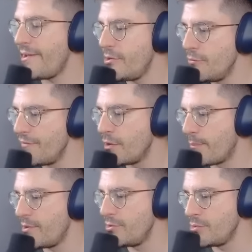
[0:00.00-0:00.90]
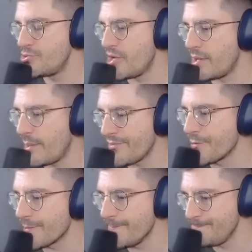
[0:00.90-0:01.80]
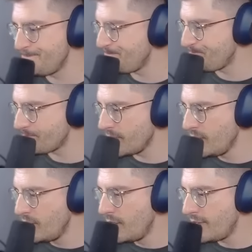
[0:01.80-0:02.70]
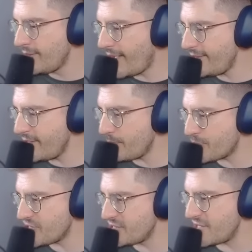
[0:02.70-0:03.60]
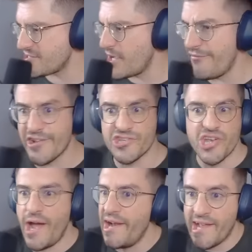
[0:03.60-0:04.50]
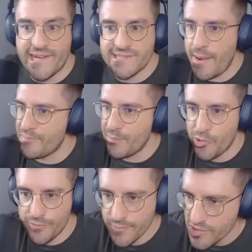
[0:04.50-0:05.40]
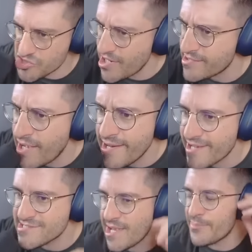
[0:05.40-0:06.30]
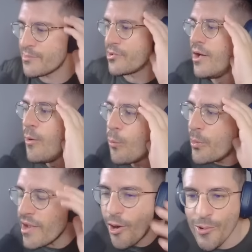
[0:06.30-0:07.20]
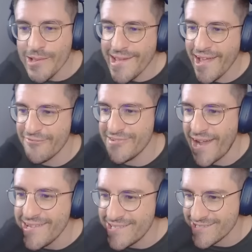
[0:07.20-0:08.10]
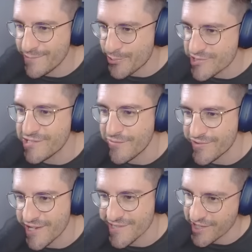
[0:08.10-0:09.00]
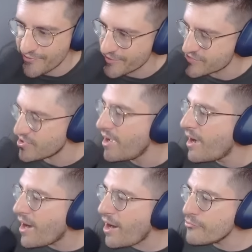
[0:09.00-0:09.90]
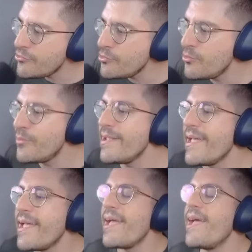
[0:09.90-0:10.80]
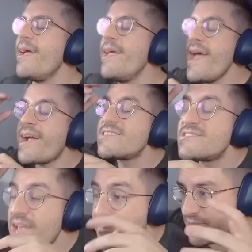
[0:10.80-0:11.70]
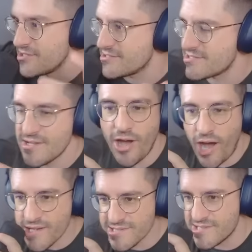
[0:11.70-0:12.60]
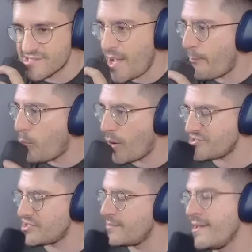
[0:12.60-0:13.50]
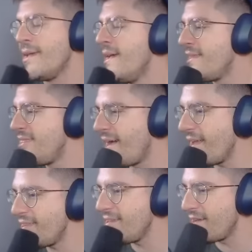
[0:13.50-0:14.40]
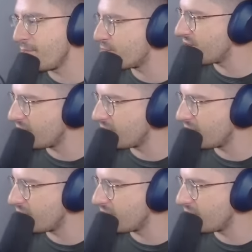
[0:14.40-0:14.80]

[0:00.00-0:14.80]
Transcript: new video on my YouTube channel, absolutely. 99% test coverage, unacceptable. Chat, unacceptable. We only have 99% of test coverage. How do accept this? Honestly, stop watching me. 99%